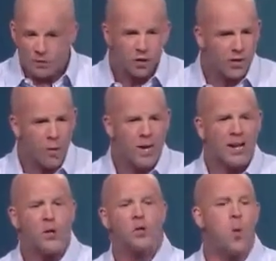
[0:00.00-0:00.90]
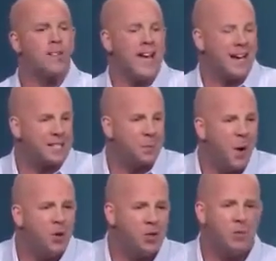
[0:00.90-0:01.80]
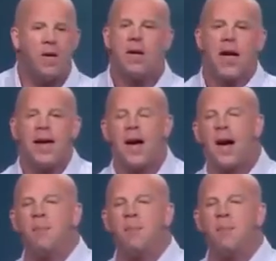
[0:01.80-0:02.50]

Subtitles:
So then what I do is once I expose them, hey,